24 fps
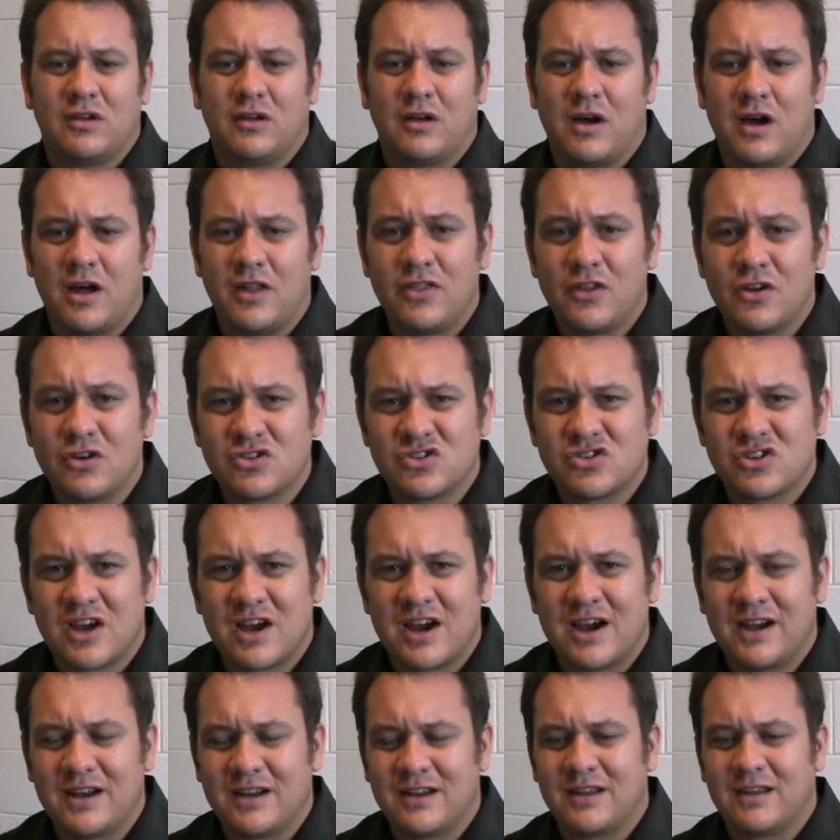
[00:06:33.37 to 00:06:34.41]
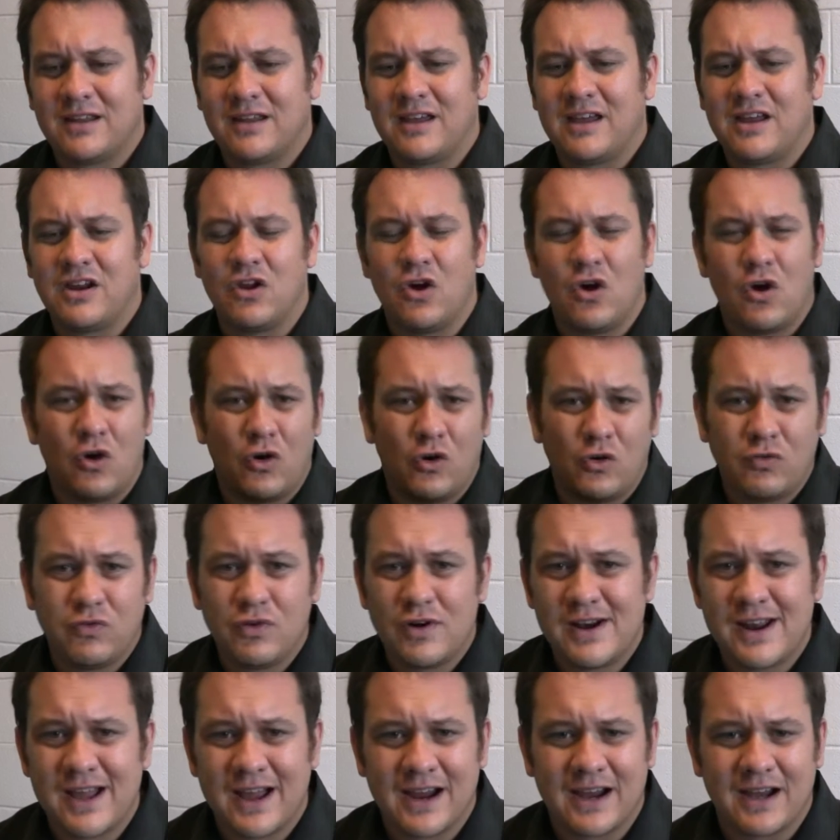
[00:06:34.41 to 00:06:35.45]
on their site, and
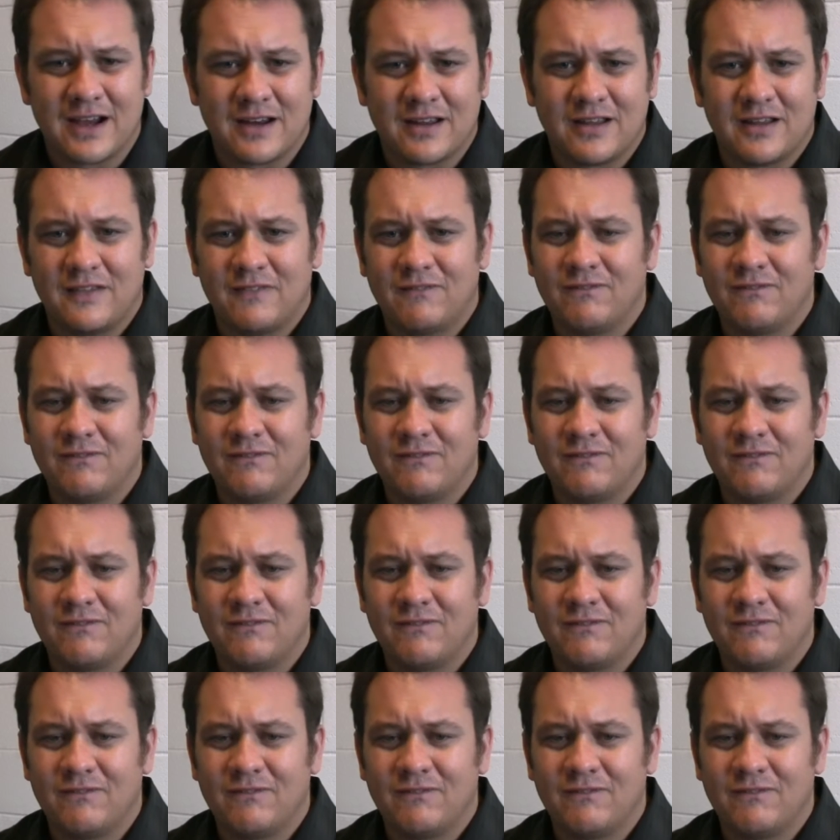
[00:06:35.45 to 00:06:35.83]
overnight